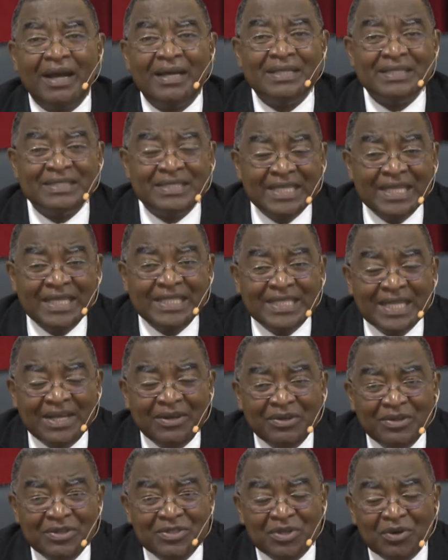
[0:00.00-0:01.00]

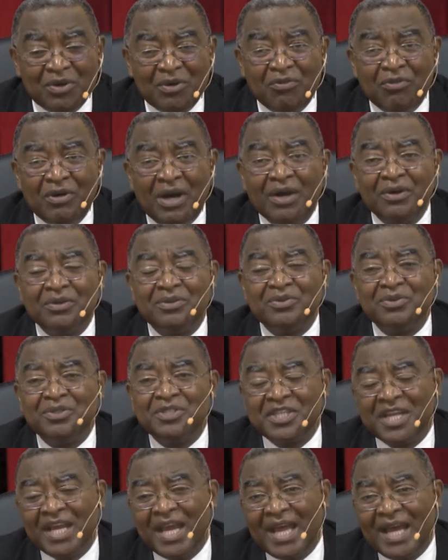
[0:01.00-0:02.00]
details of how to
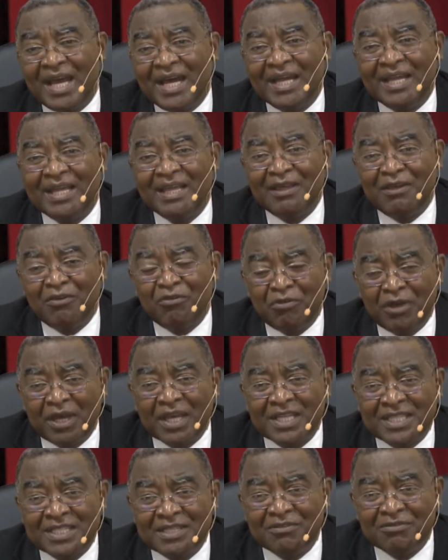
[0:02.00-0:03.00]
chair
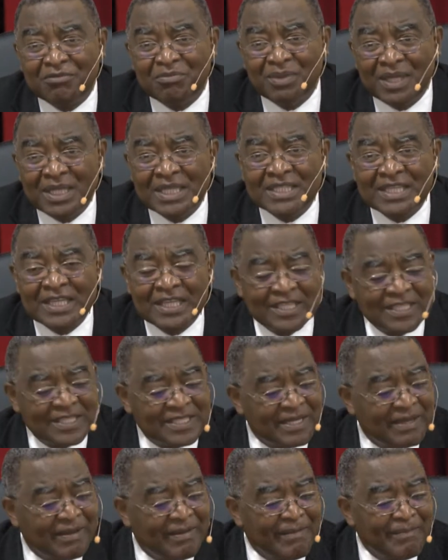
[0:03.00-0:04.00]
effective
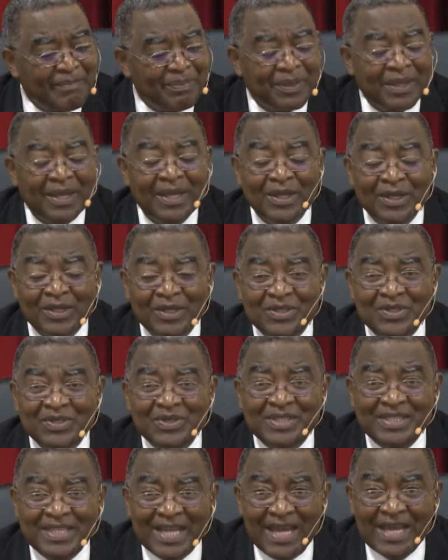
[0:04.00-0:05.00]
meetings.
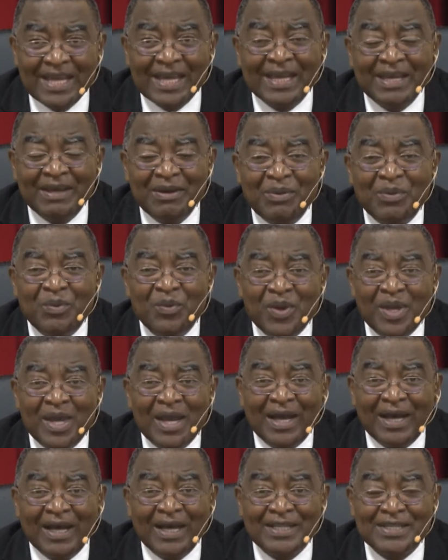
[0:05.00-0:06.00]
Today, we
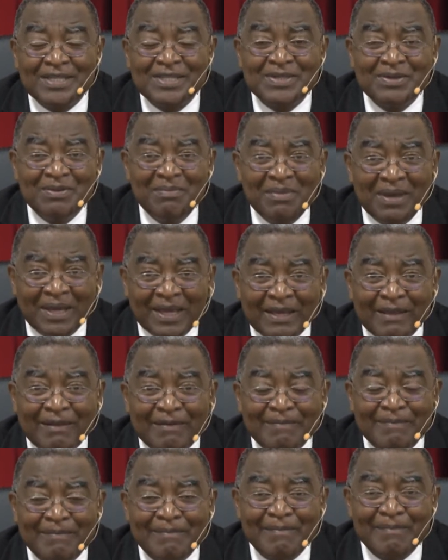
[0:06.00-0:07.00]
are assuming,
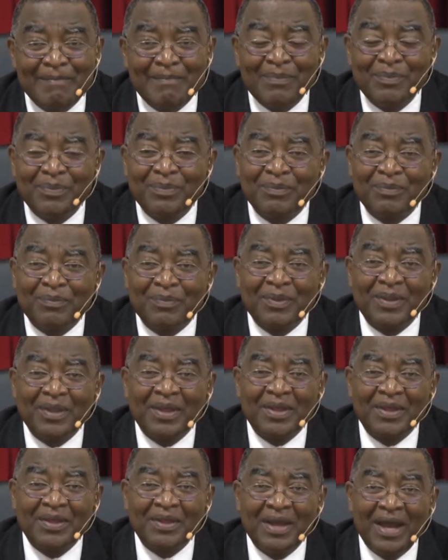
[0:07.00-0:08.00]

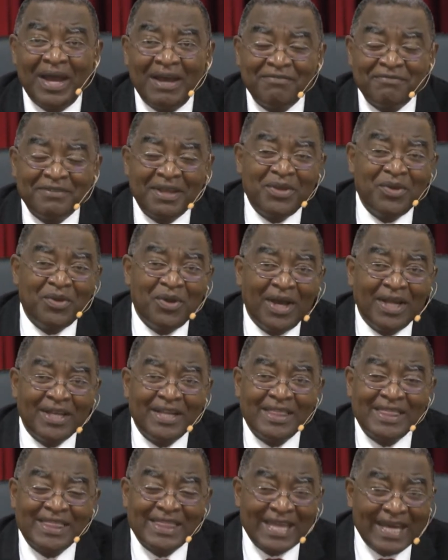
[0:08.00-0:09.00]
after you had
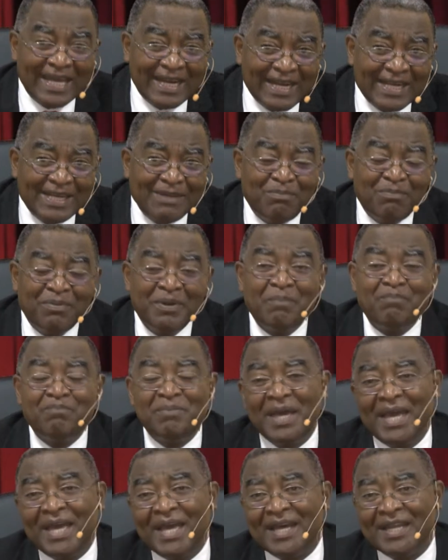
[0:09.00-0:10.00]
thoroughly
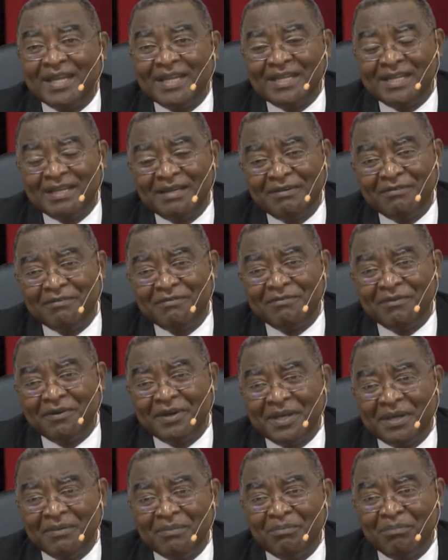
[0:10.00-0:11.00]
prepared for
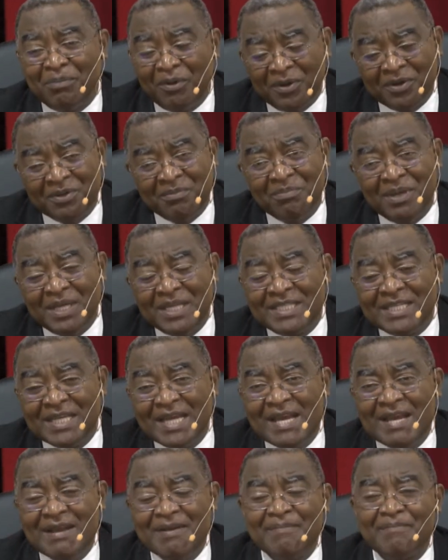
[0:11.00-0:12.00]
a board
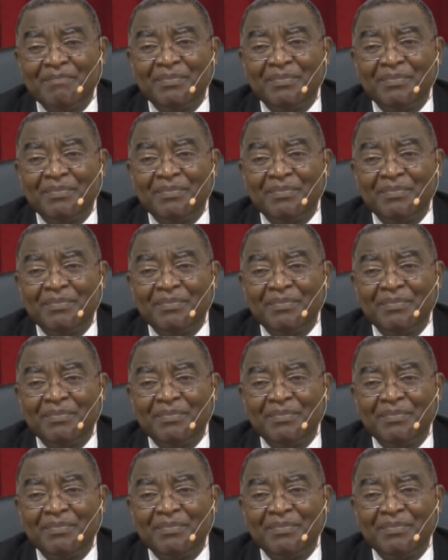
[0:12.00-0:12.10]
meeting,